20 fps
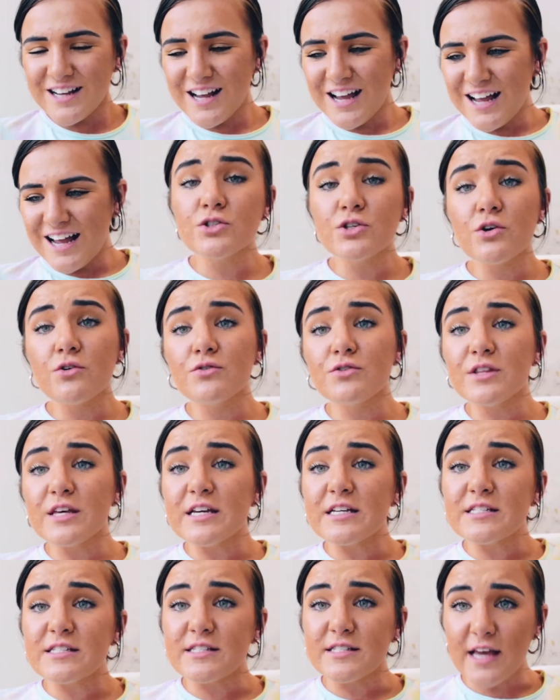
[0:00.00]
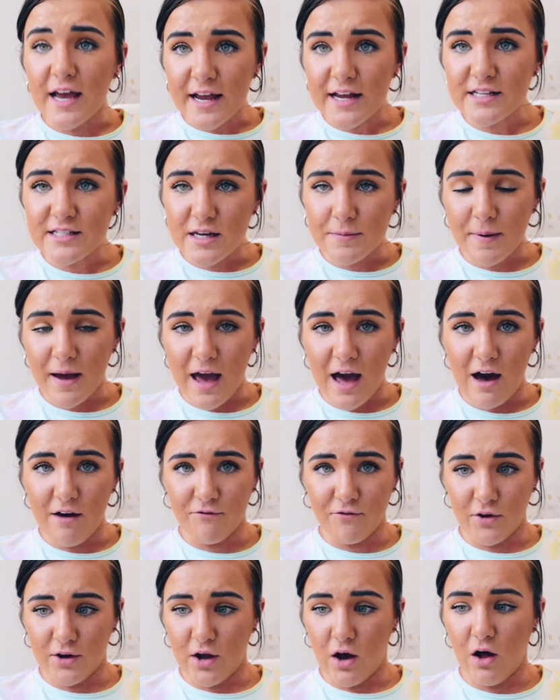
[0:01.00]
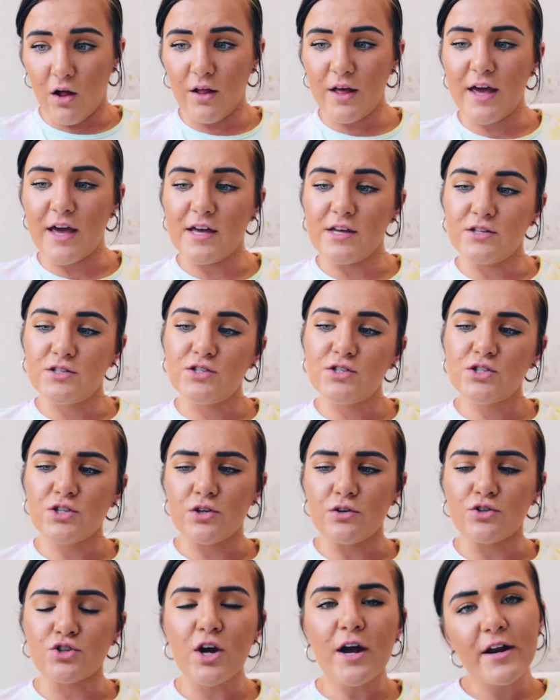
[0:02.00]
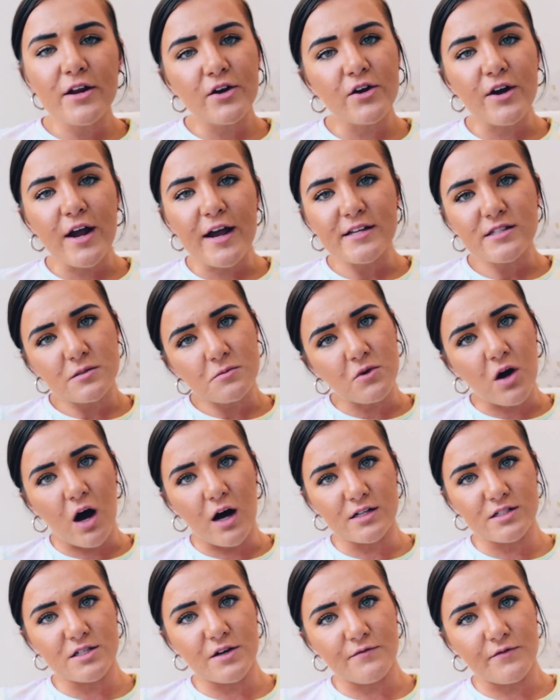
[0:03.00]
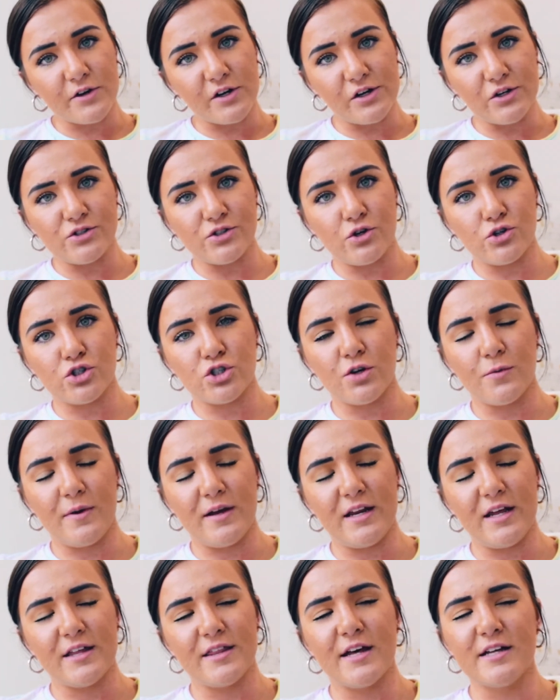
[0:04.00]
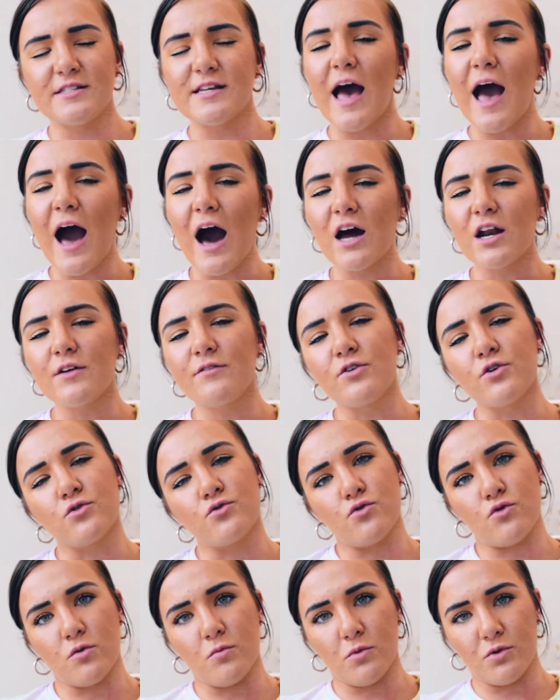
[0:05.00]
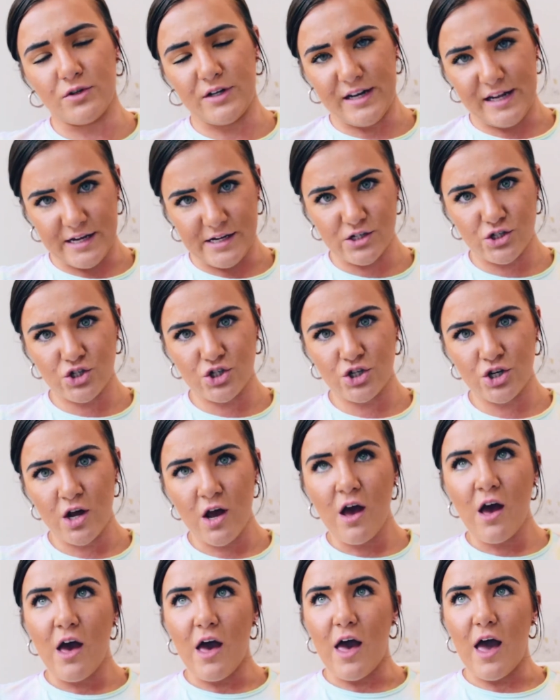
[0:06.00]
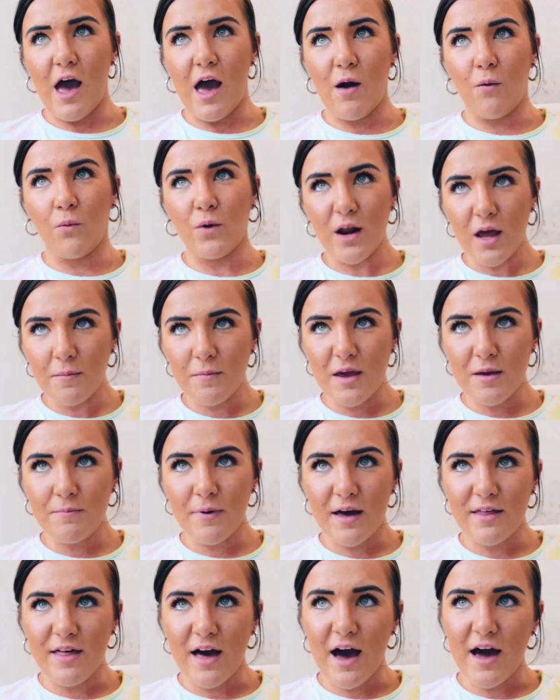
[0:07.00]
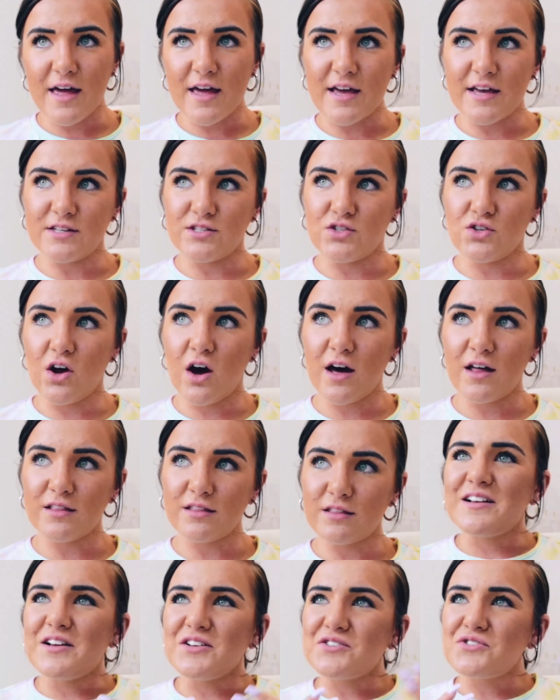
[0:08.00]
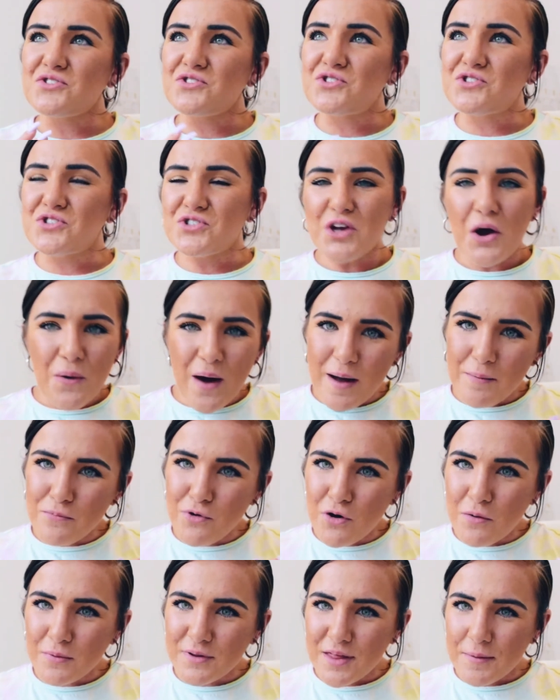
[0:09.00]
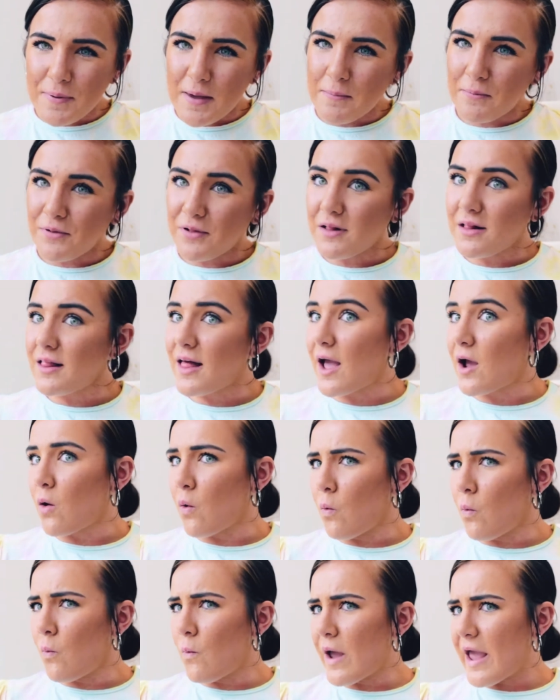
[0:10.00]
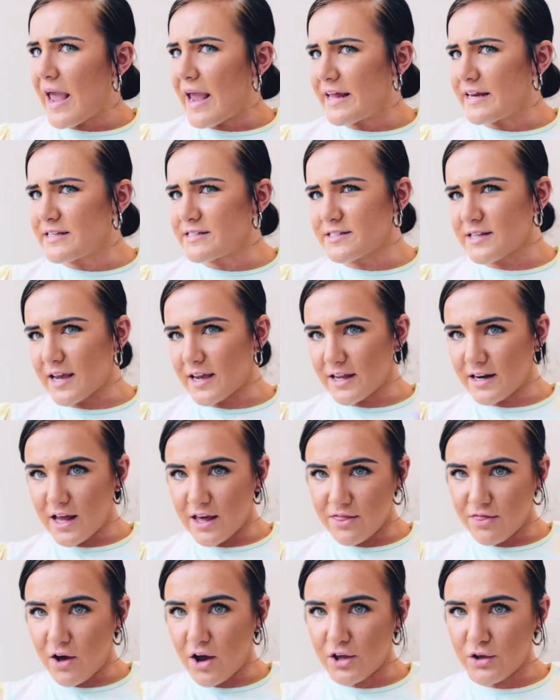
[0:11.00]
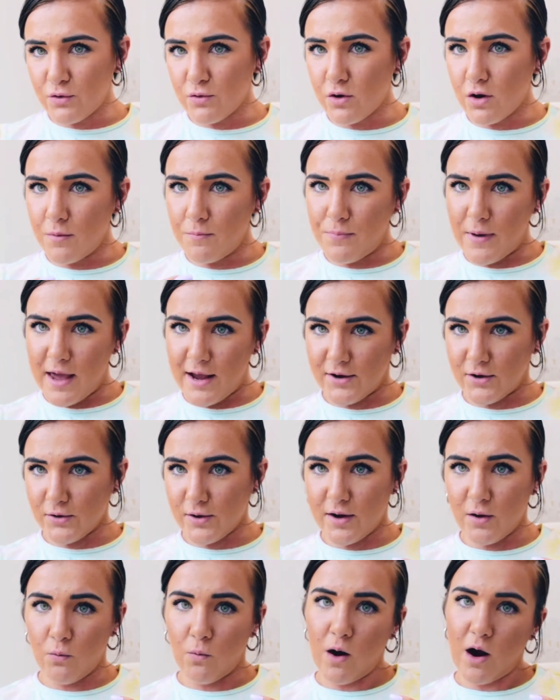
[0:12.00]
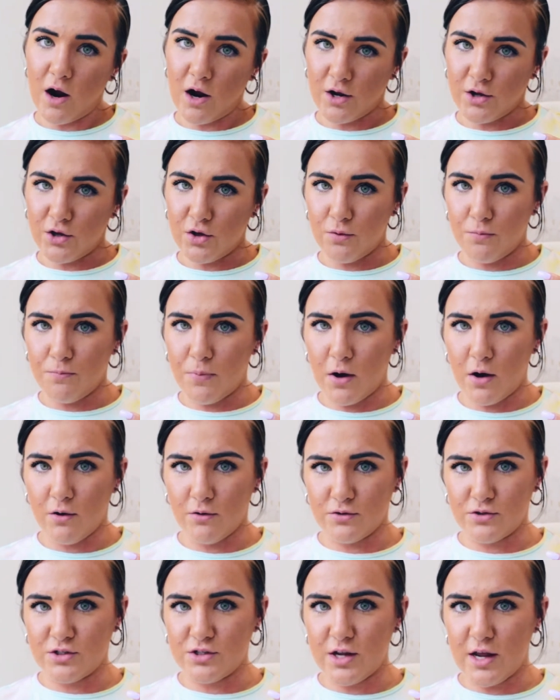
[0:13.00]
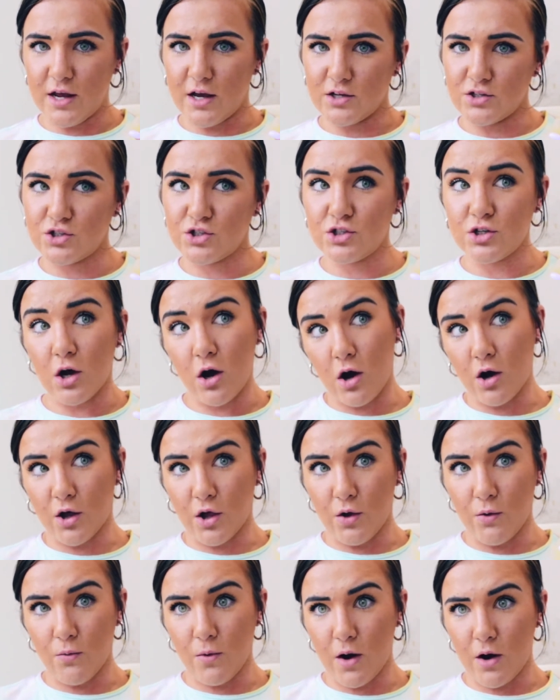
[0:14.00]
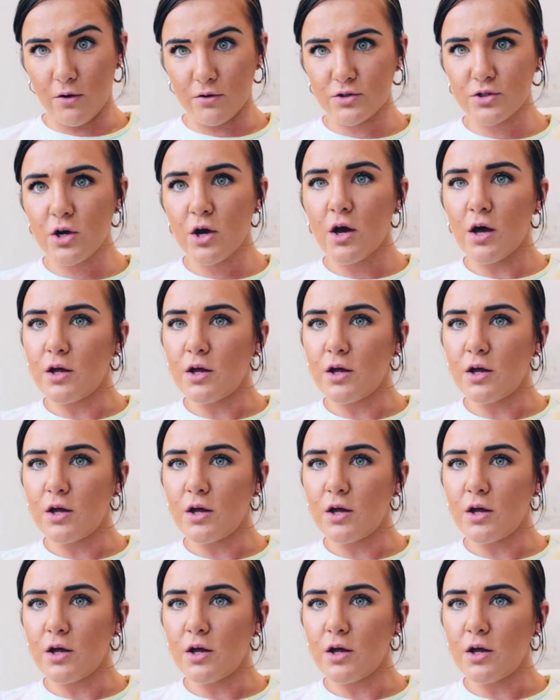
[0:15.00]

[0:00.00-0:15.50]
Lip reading: So the second tip I have for y'all is to try to create some content for your social media that's out of your normal niche. And what I mean by that is not so abnormal that people are like, wait a second, I thought you were a bakery, why aren't you posting a song you wrote?